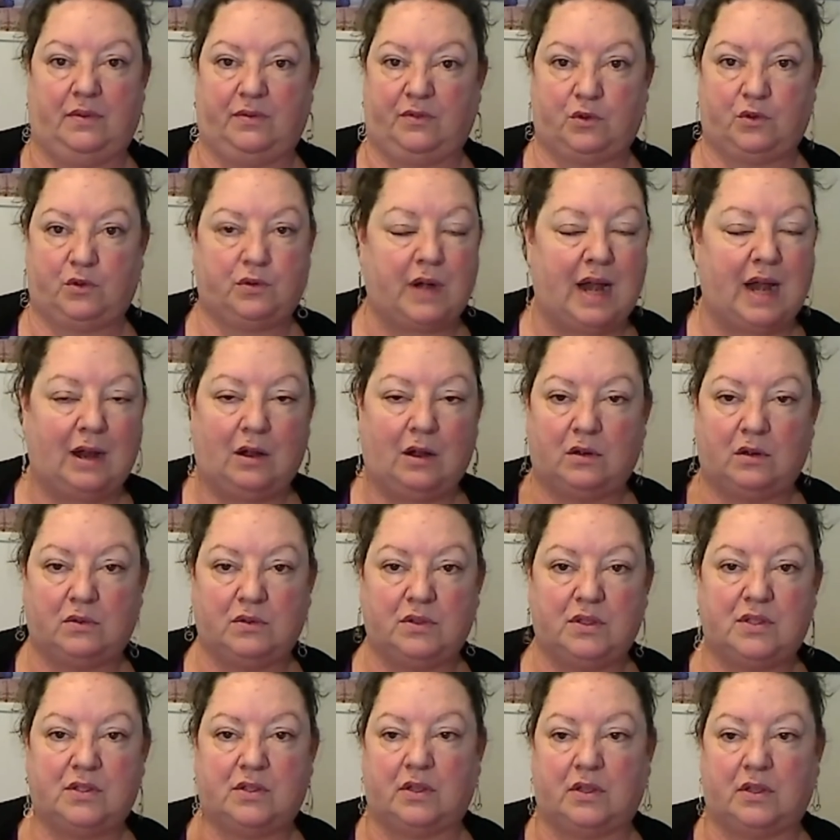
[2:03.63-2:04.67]

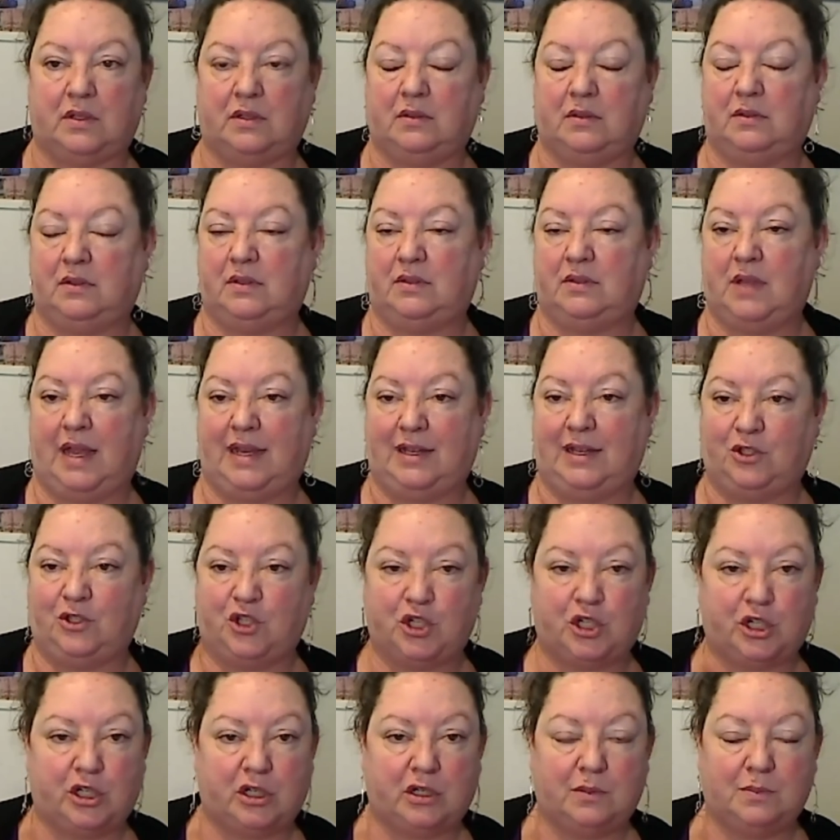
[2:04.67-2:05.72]
Crowds and
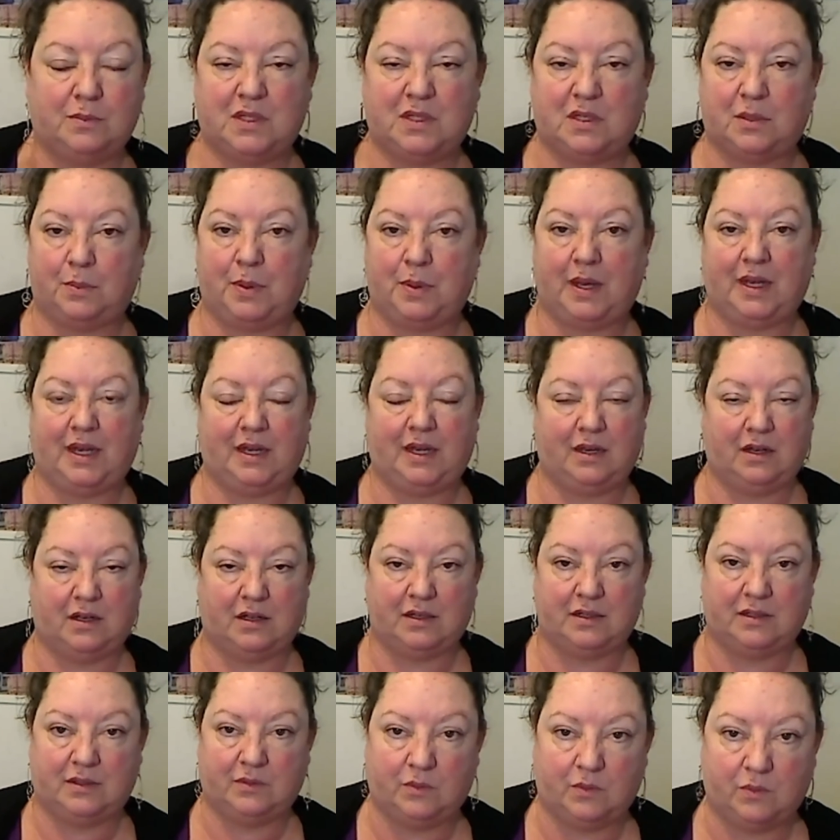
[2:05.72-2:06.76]
germs, depending
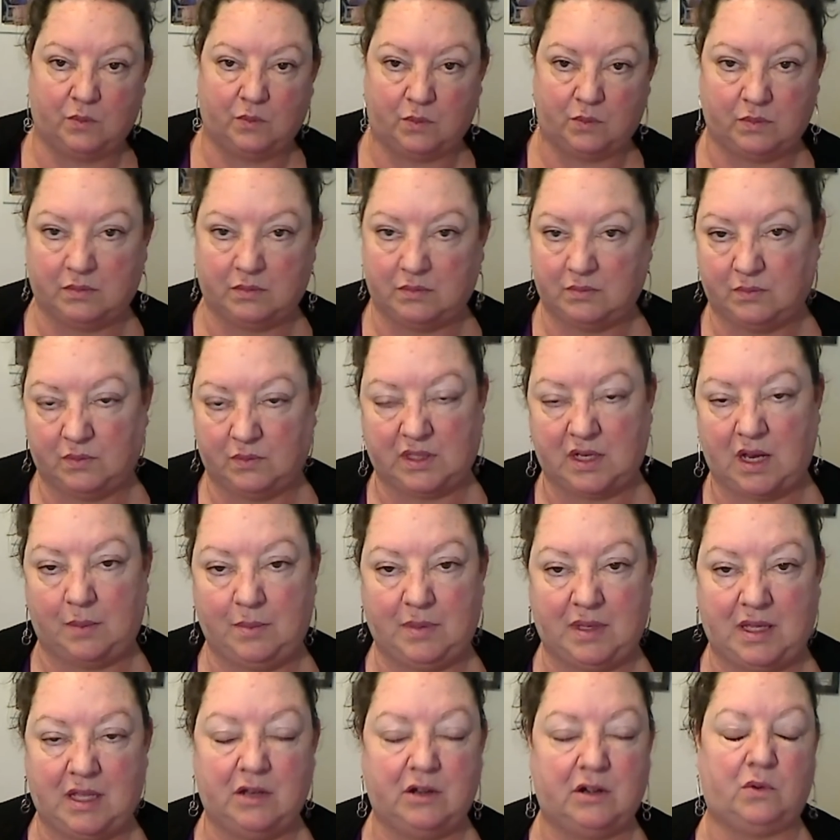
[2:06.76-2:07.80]
on what time
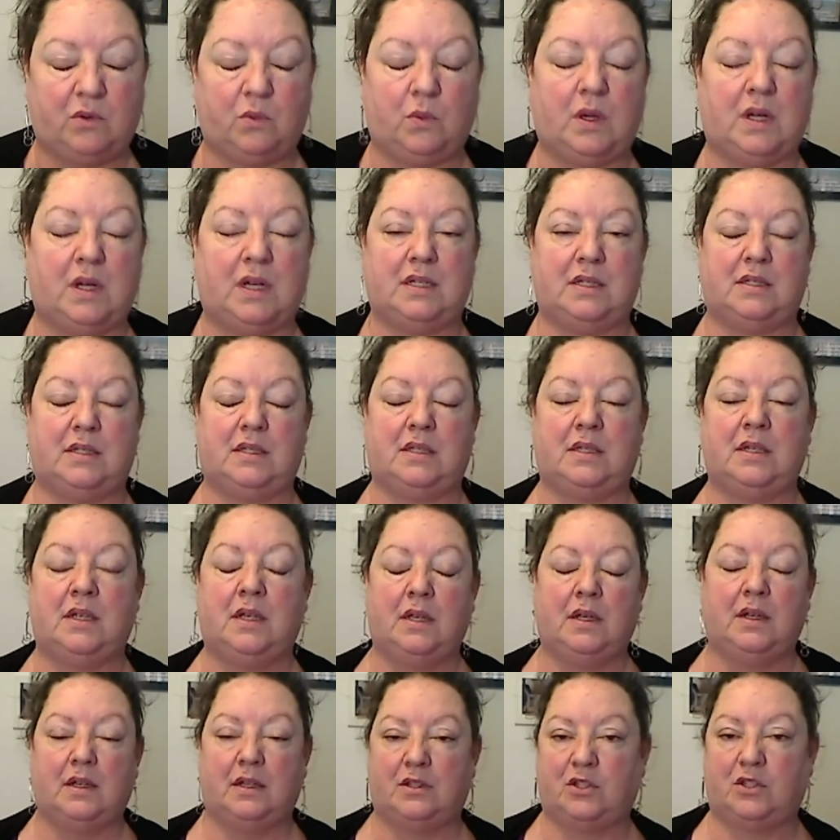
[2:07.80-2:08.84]
of year it was.
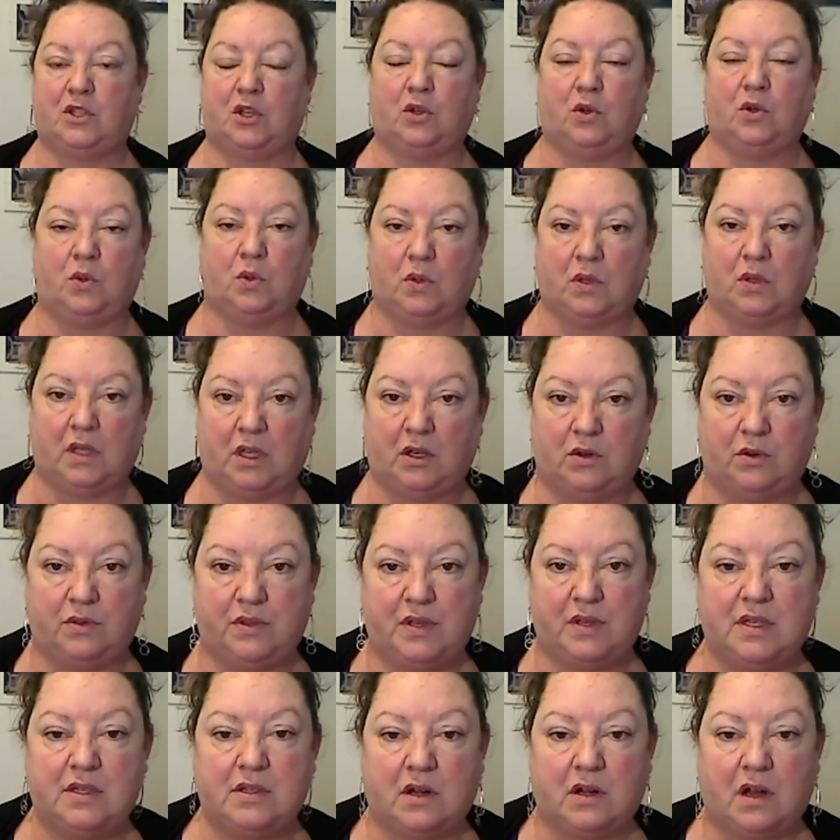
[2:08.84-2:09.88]
So,
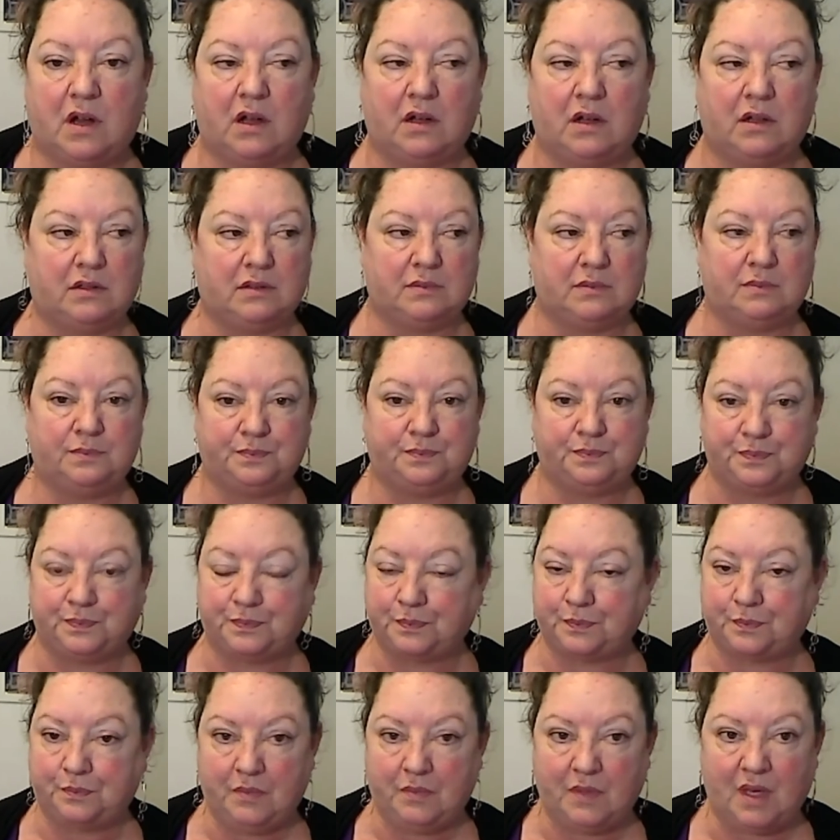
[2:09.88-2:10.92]
these are all
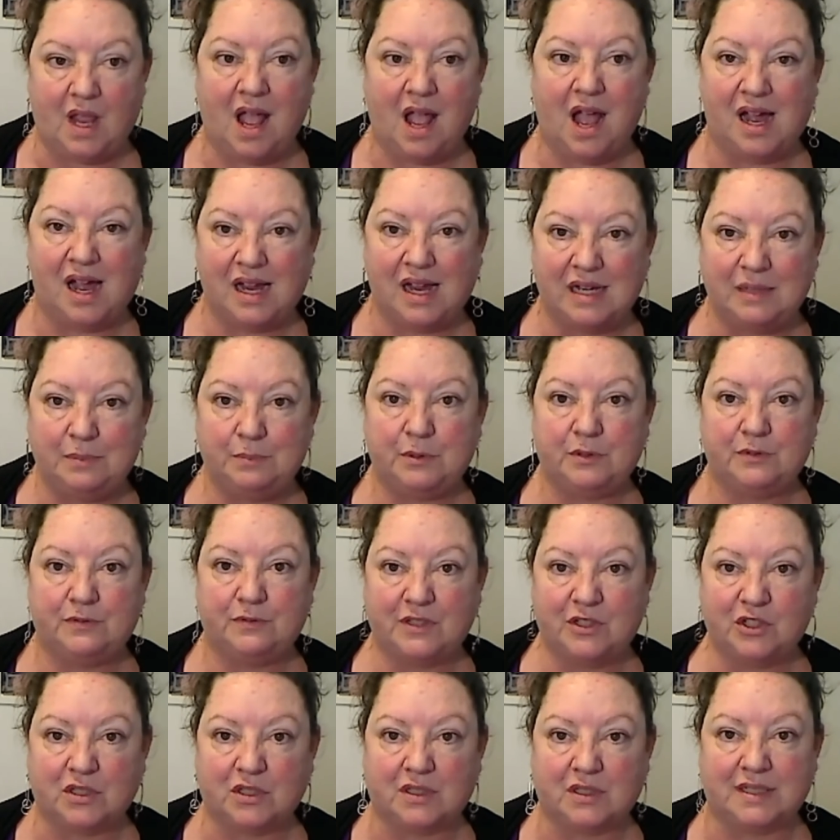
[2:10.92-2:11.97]

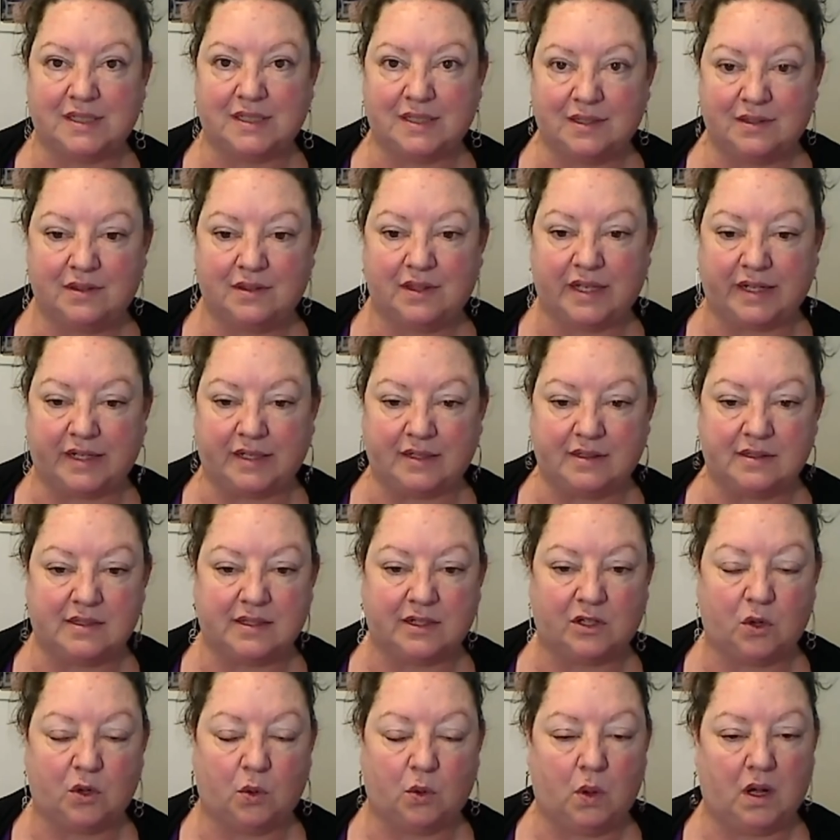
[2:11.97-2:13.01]
hyper-vigilant things
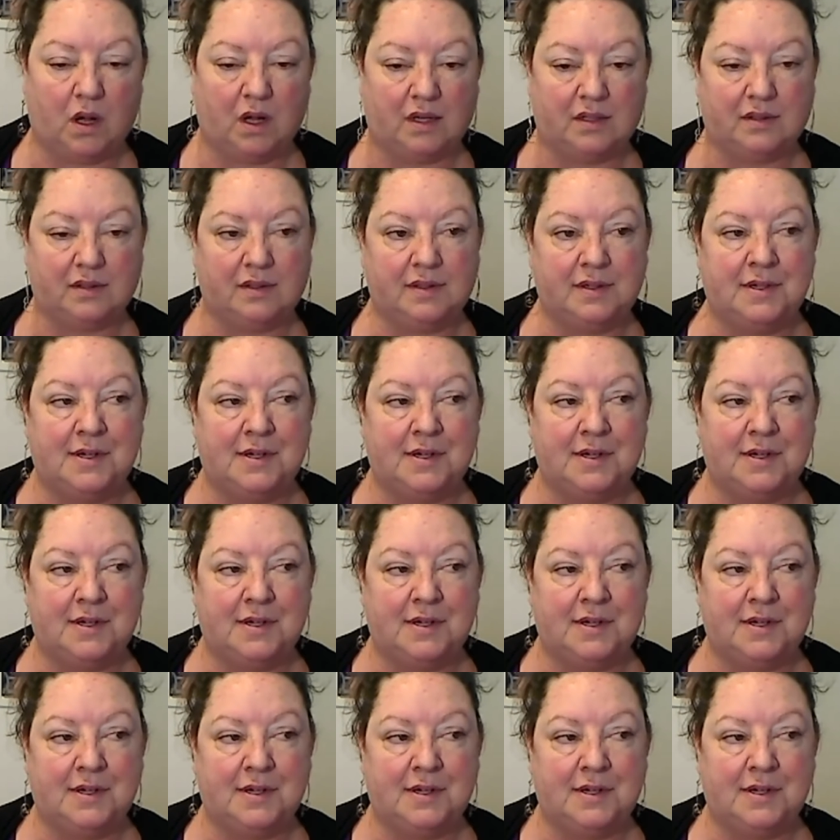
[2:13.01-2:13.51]
that go on.